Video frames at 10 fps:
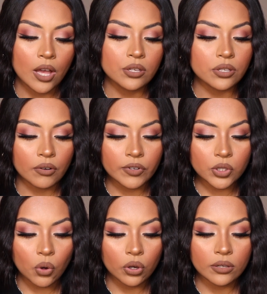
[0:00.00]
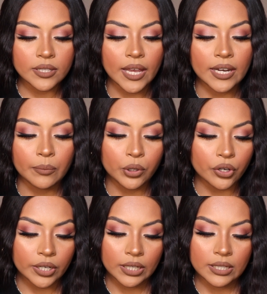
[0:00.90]
surface oils, and
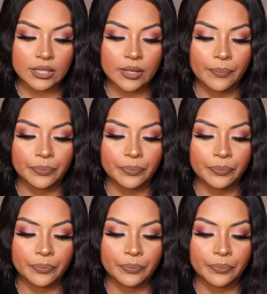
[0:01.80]
impurities.